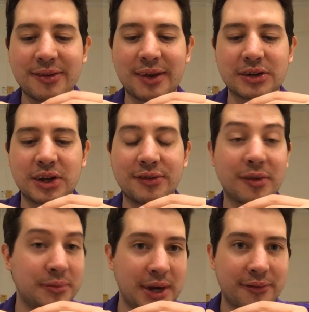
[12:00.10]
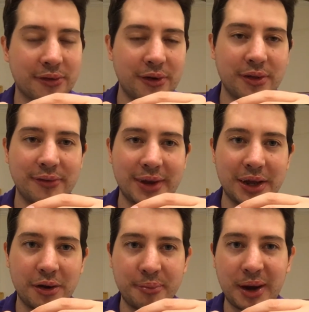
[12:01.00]
is actually a subject for another
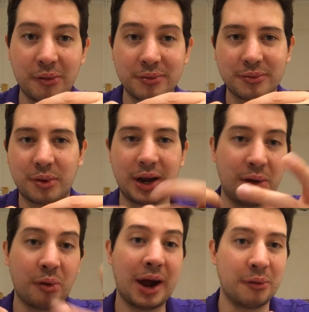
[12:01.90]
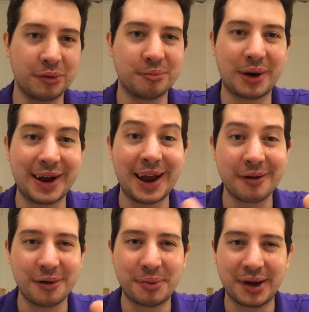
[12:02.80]
video about why I wouldn't buy
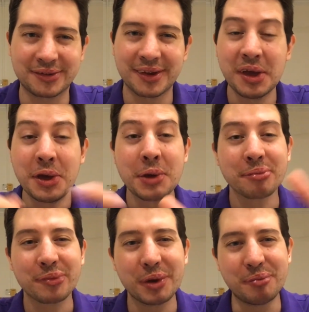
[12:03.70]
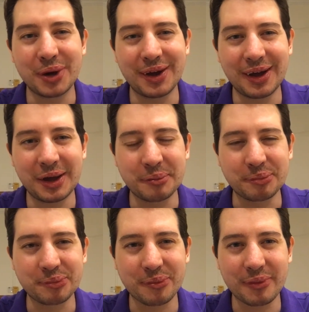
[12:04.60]
aero bars. But
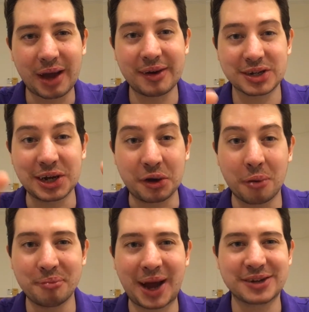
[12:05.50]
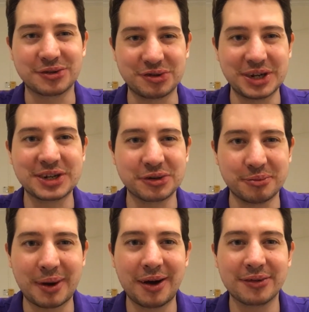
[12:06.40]
I've actually gone back to traditional
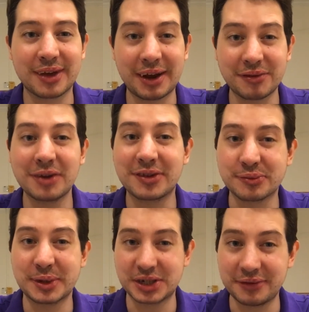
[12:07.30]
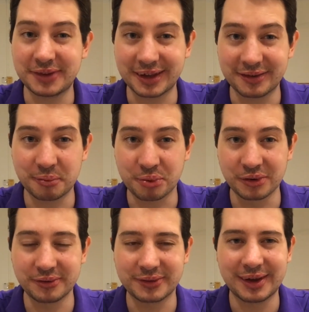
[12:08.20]
bars, and I've noticed my shifting has
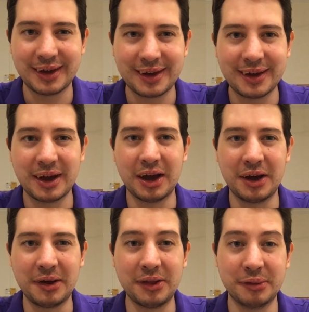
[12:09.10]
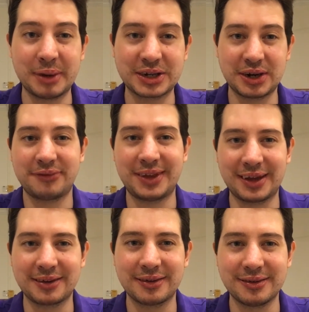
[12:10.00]
improved, and that my
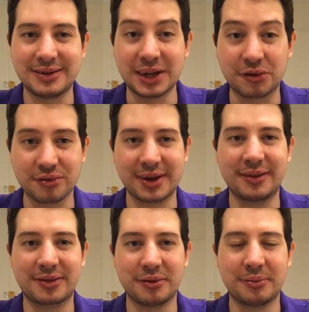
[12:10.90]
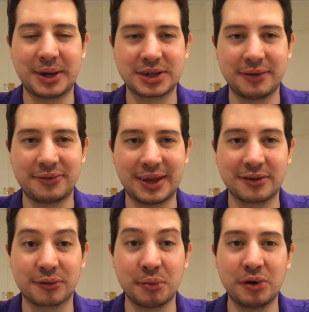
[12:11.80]
shifting decreased, or my shifting
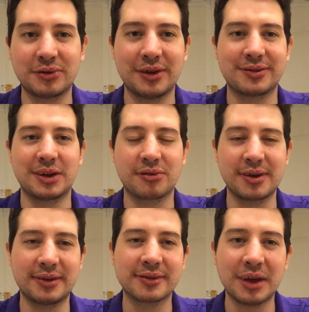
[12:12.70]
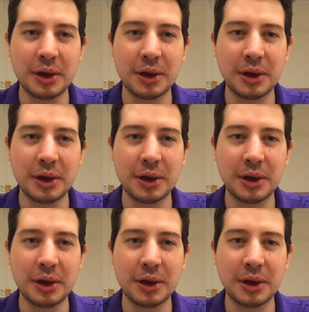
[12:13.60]
smoothness decreased,